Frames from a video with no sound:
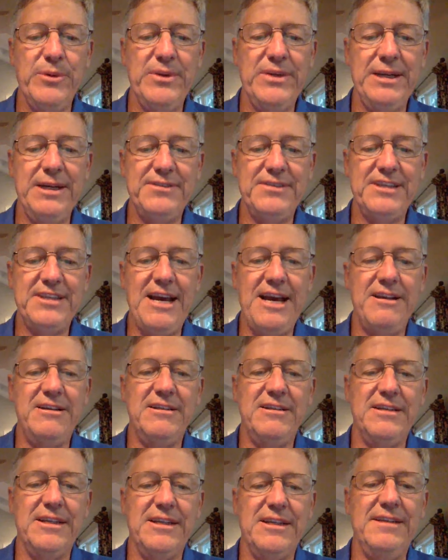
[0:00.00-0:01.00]
you have
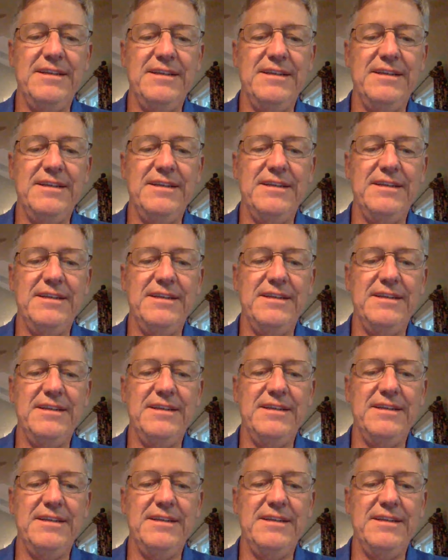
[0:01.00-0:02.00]
scattered nests, osprey
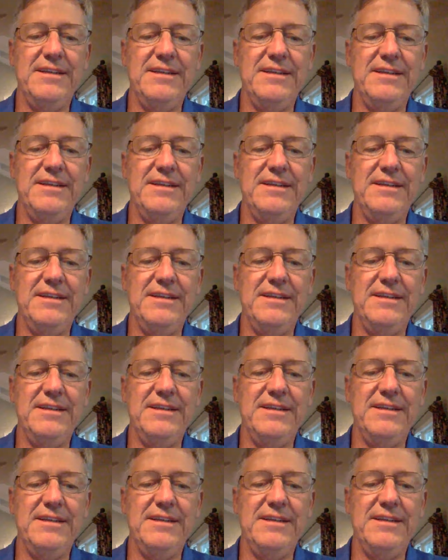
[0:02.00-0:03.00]
nests in the middle of
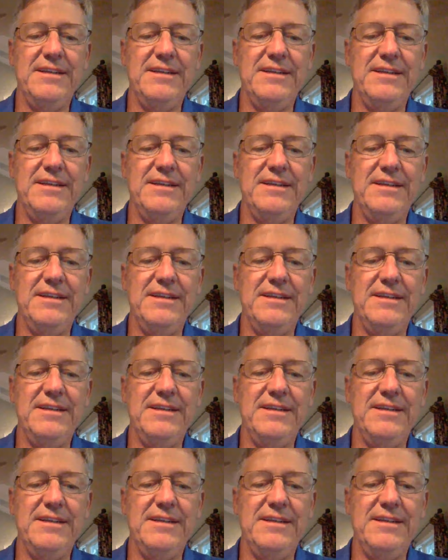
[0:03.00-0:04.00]
bald eagle country,
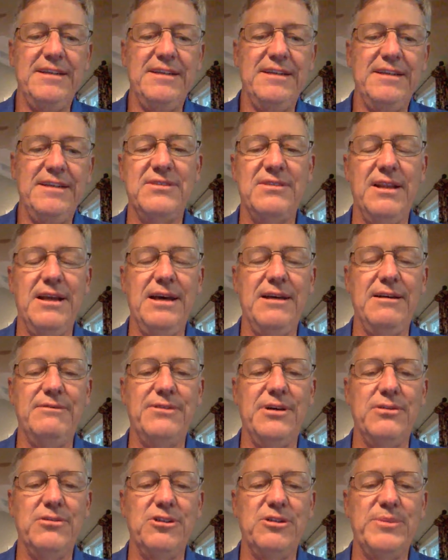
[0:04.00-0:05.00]
there's a lot of
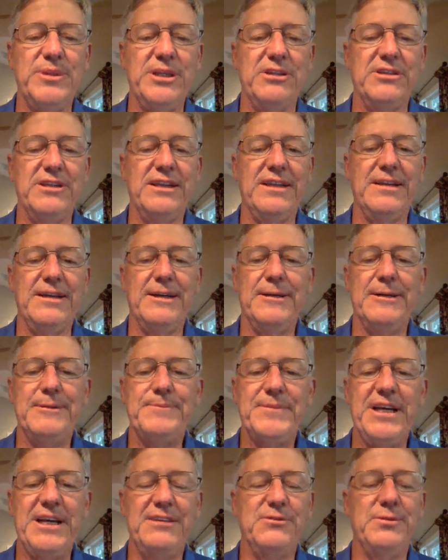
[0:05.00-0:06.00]
vulnerability there,
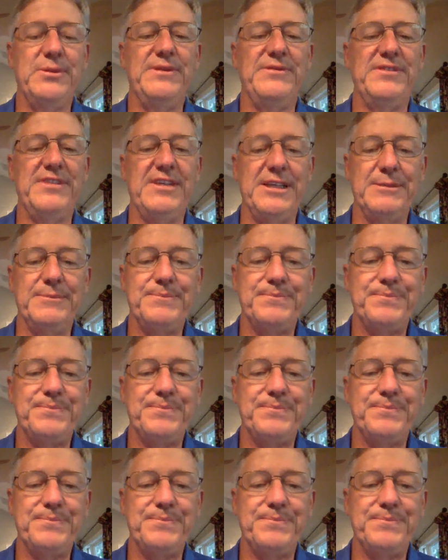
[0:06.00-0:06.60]
as we've seen.